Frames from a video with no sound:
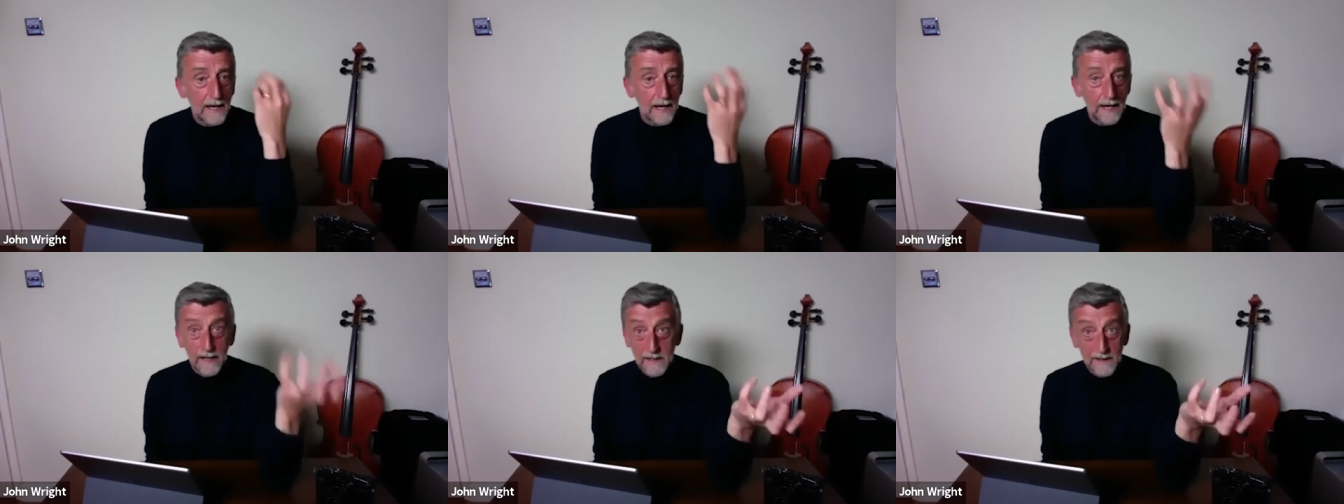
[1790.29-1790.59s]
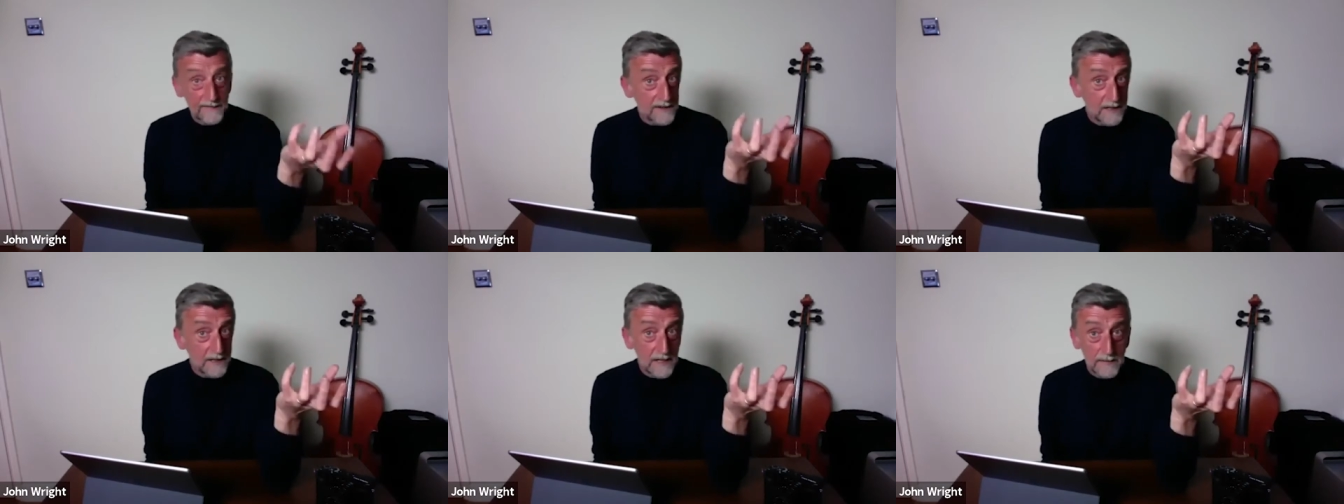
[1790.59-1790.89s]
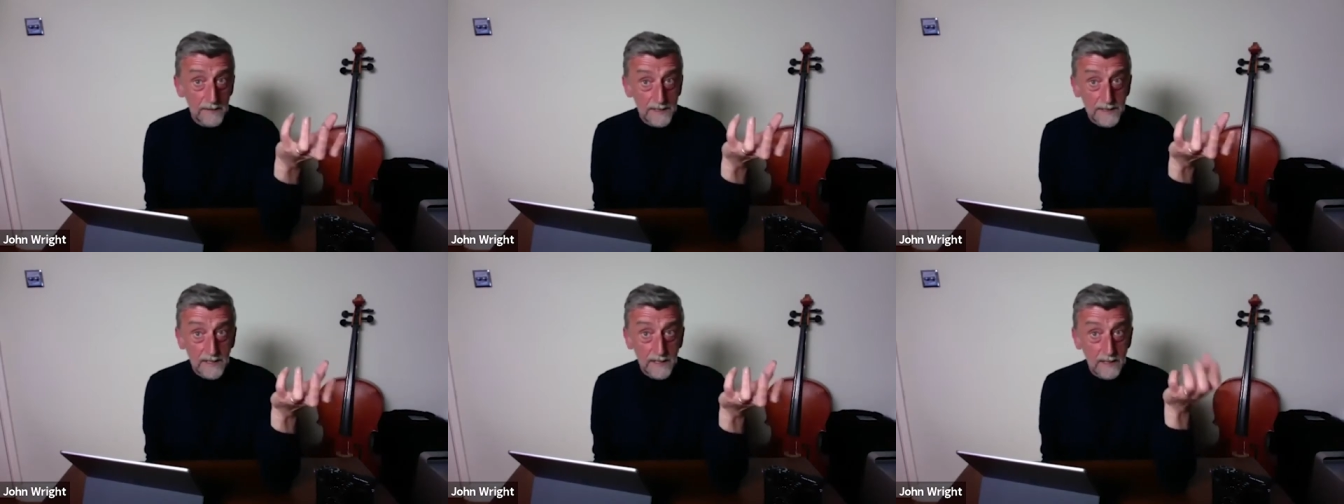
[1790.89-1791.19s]
I'd love to come
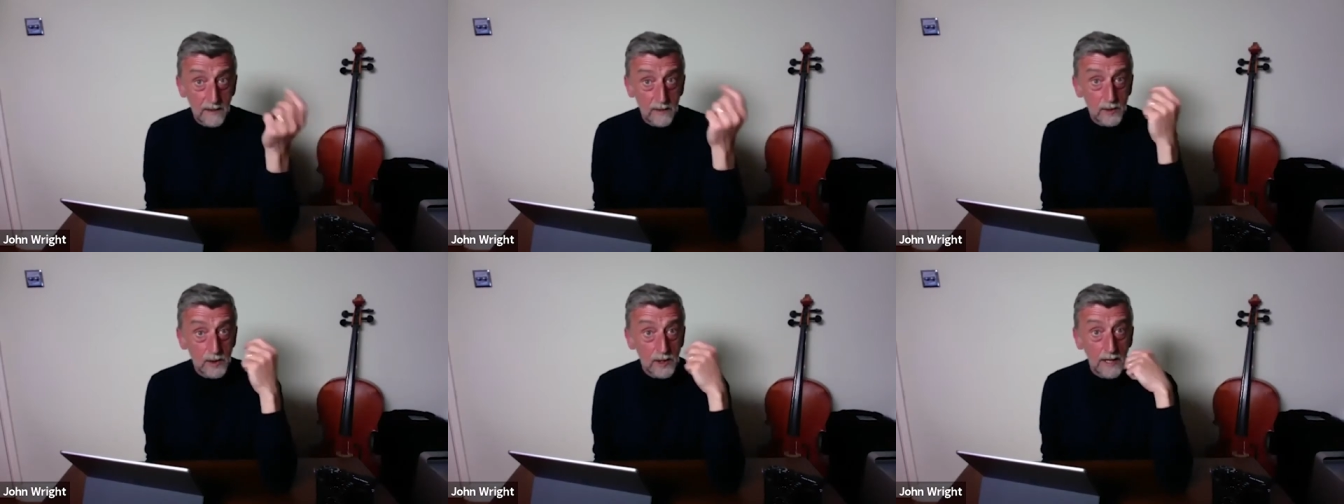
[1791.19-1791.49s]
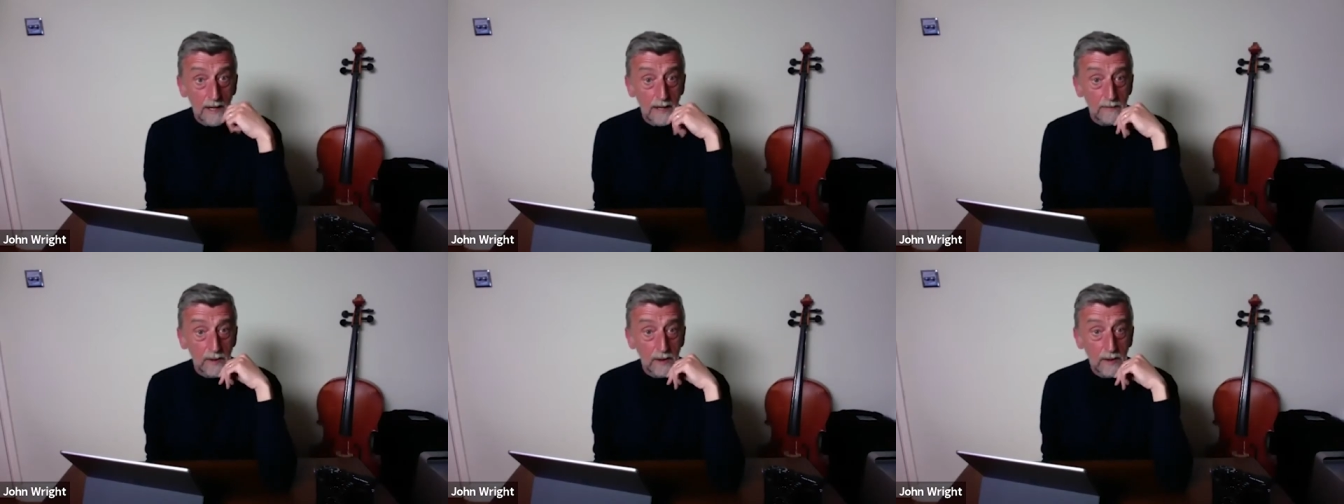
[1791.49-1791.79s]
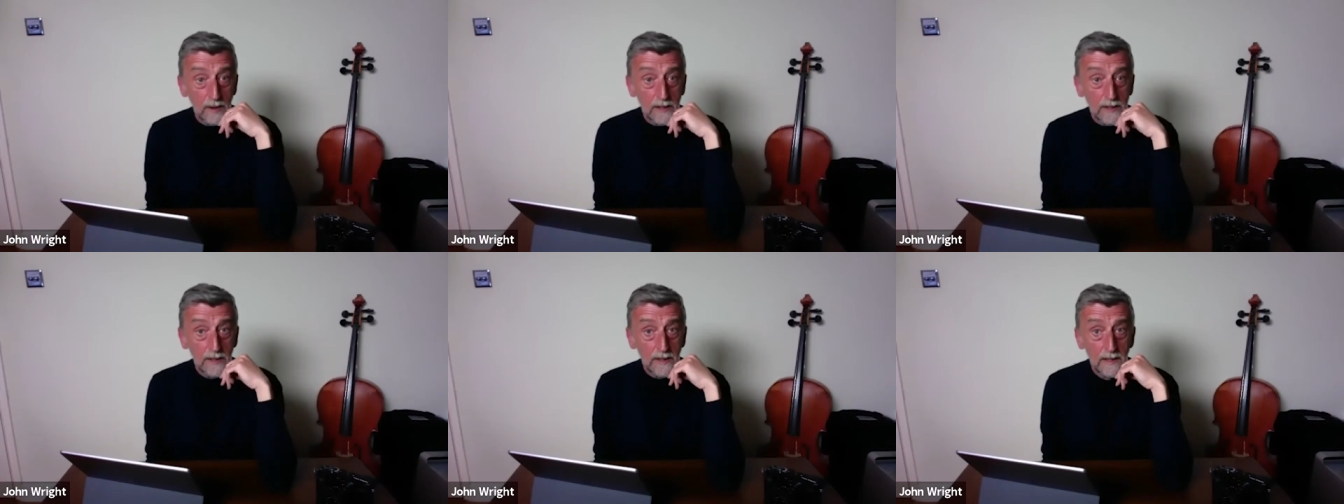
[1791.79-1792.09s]
and see you and chat about
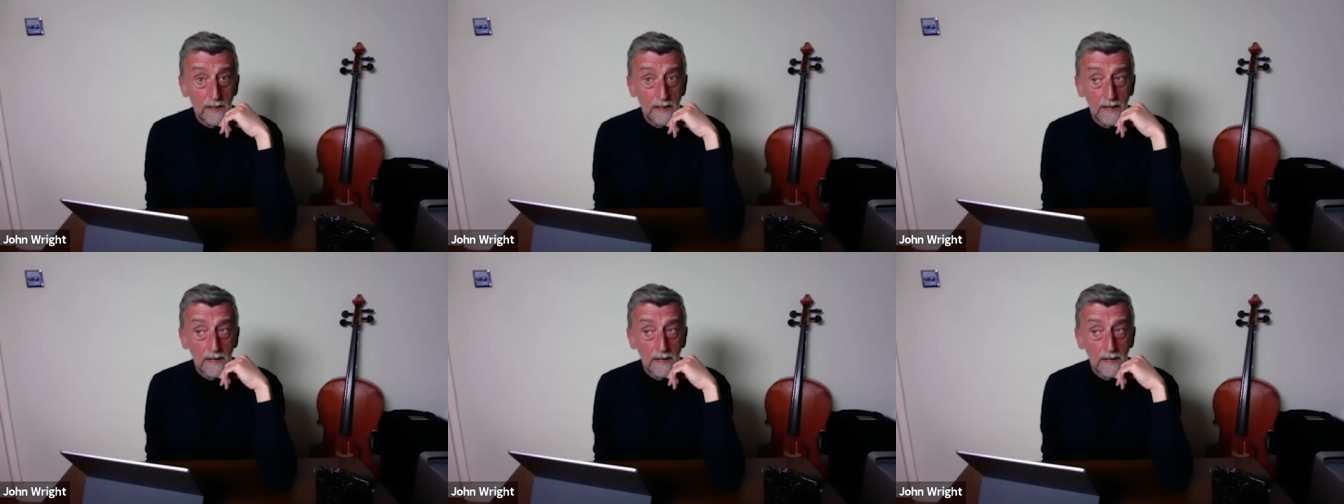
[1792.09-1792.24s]
it.